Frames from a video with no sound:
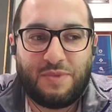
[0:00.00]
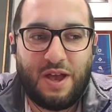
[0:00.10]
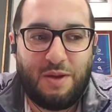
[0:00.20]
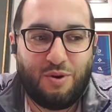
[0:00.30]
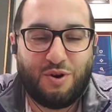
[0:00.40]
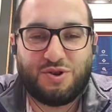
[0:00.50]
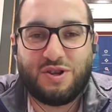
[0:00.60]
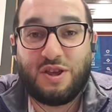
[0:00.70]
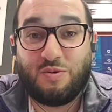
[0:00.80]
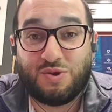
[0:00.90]
a person
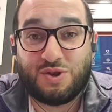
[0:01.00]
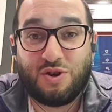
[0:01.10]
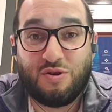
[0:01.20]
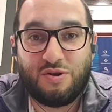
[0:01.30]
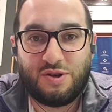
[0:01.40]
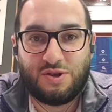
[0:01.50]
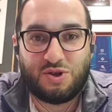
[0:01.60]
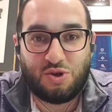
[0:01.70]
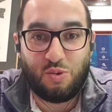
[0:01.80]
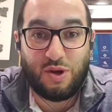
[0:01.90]
that was currently
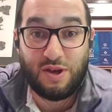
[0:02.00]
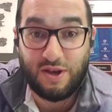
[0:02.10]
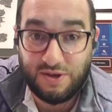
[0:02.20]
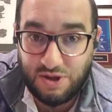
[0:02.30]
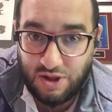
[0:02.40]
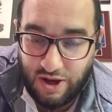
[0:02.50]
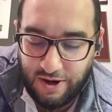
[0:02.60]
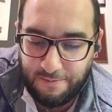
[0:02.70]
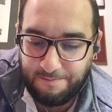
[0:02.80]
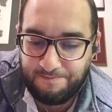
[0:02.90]
suing his client.